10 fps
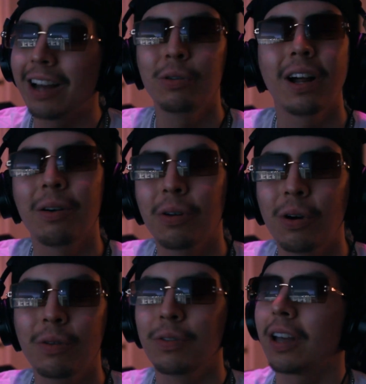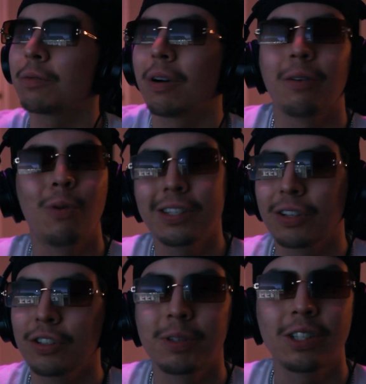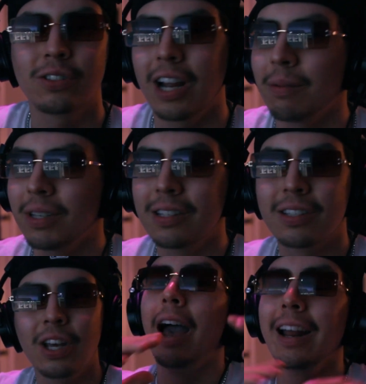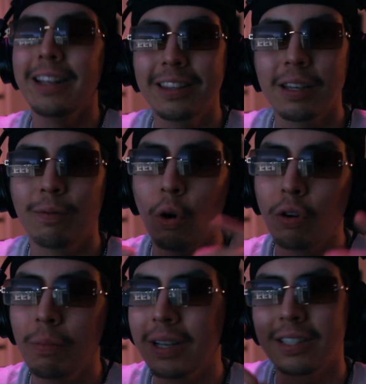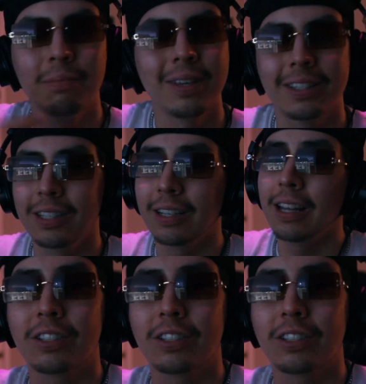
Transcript: I do not know if you guys want West Coast beats, trap beats, anything vocal mixing.